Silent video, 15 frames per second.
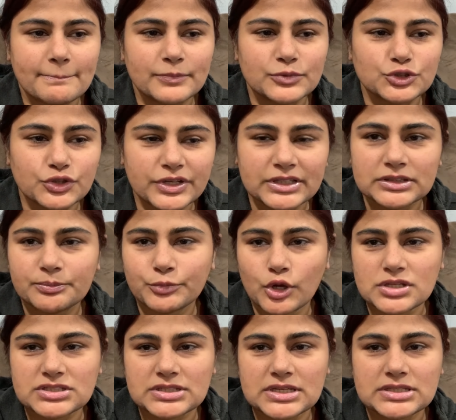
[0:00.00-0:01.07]
during the
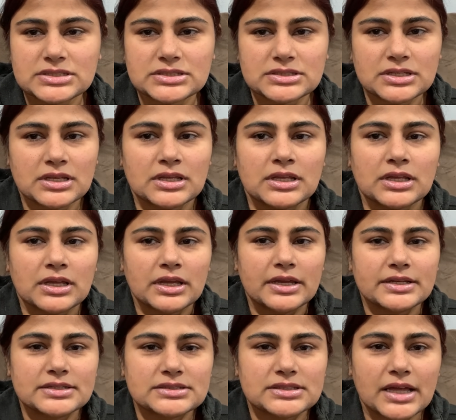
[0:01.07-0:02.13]
process
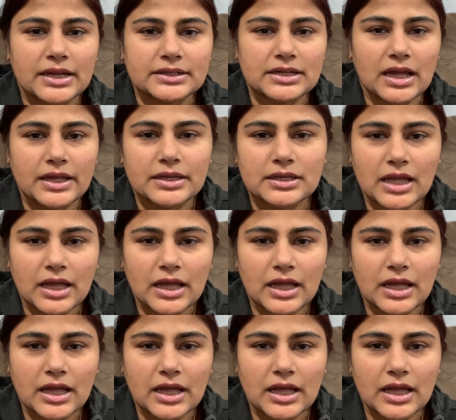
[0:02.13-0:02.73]
it is that I,